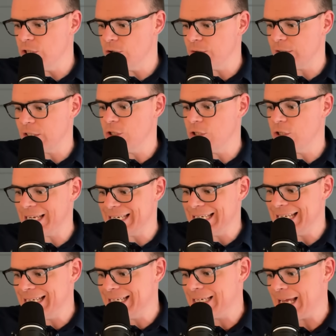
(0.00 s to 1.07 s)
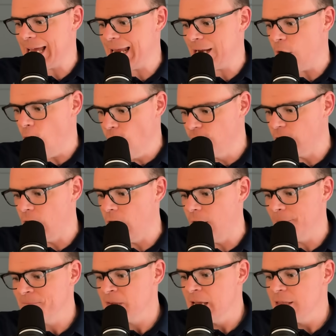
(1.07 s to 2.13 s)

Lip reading: unit needed an overhaul.